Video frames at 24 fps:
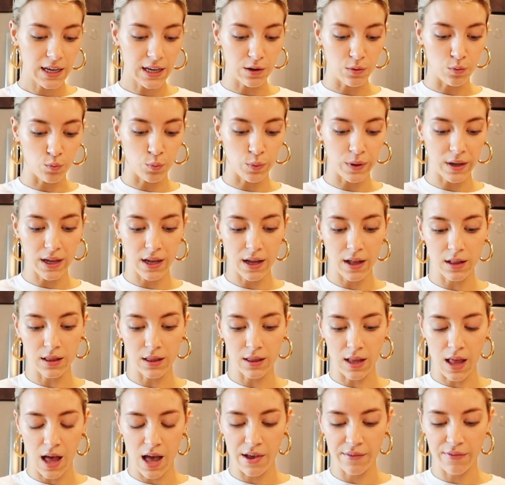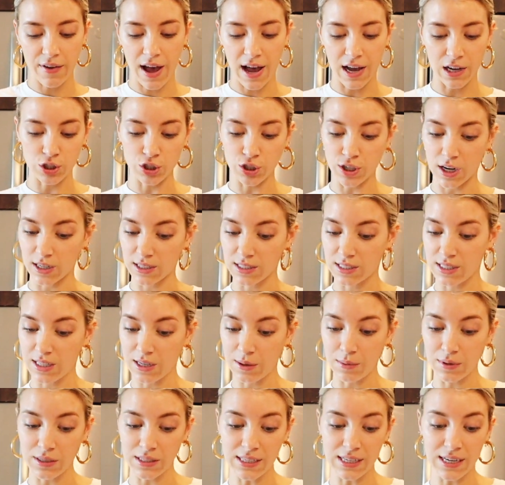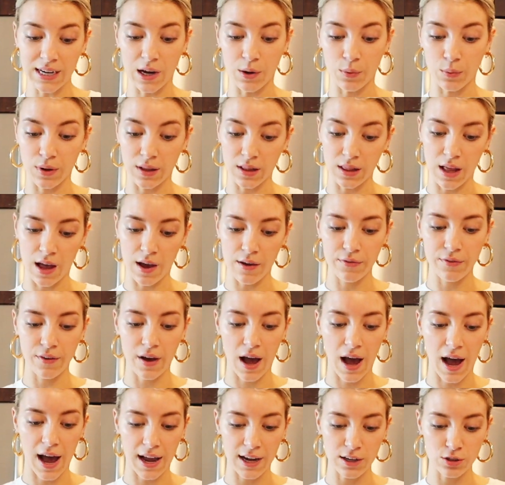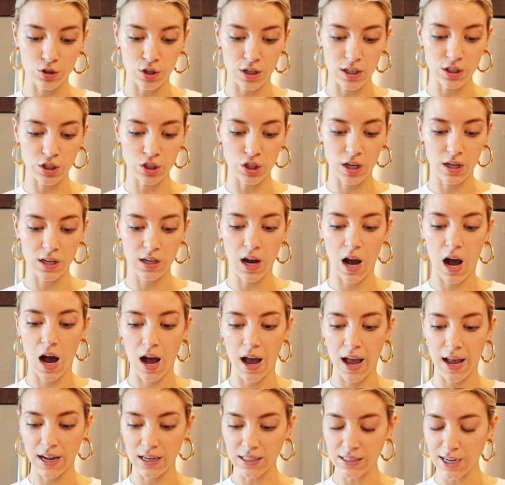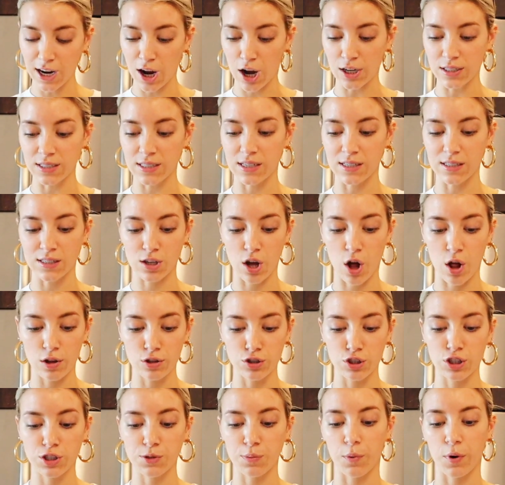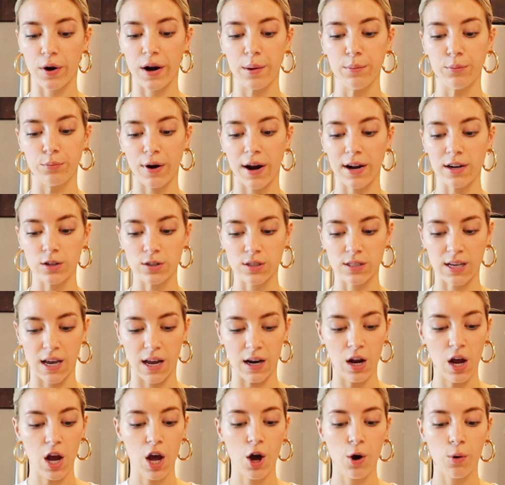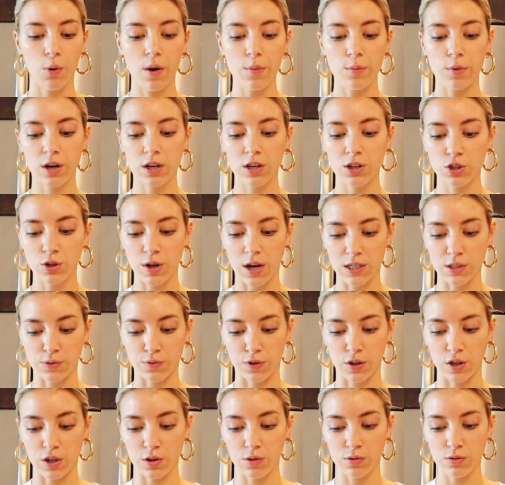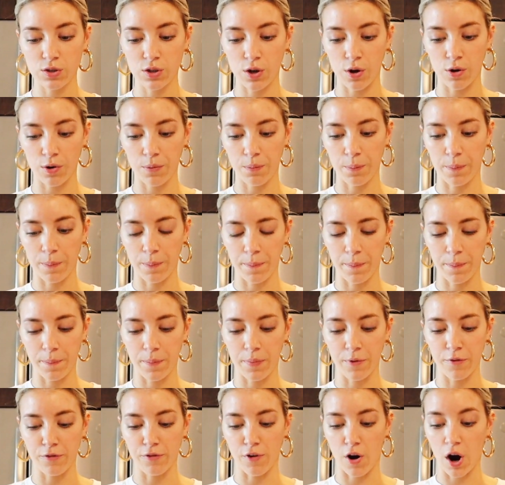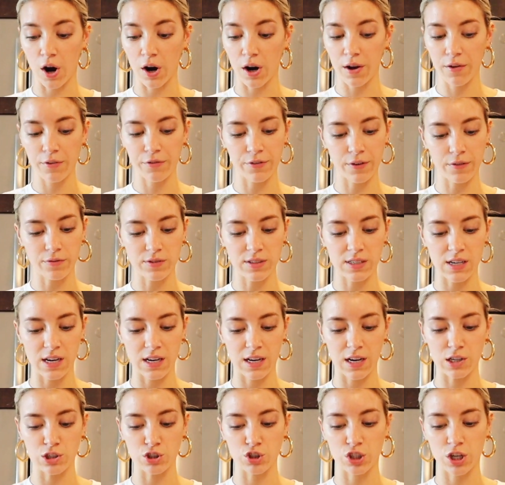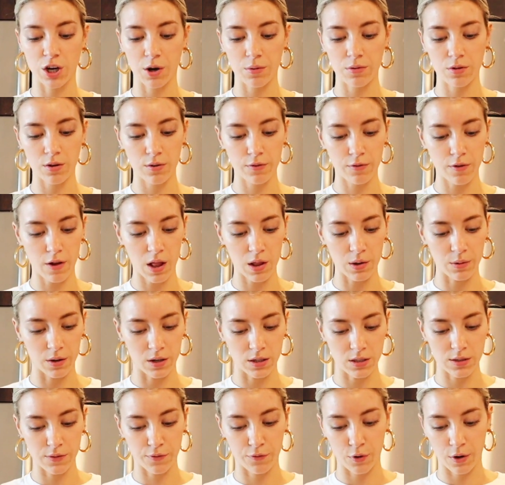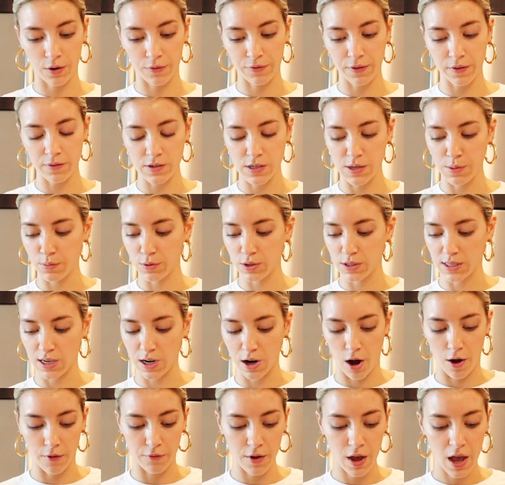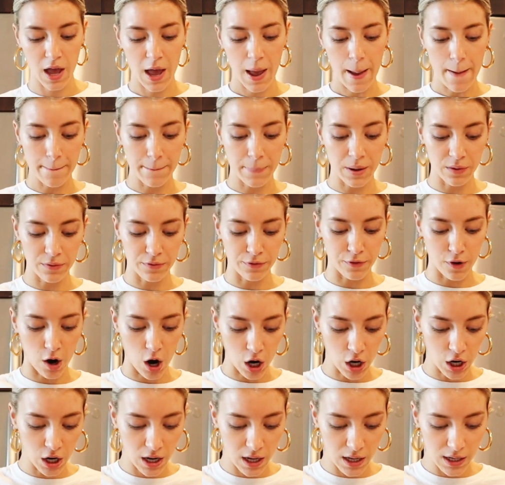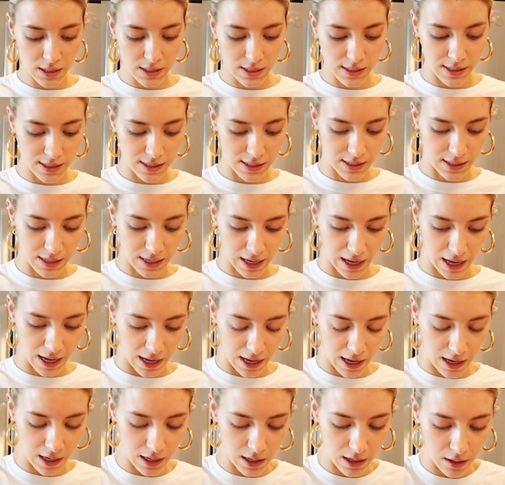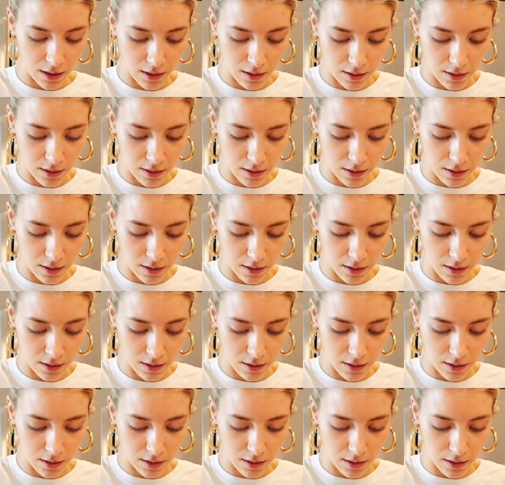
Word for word: Keaton, we love hashtag CBD and we love hydration, antioxidants, collagen support, and brighter skin. What more could you ask for? Use code VARA15 and share with your followers for 15% off. The VARA skin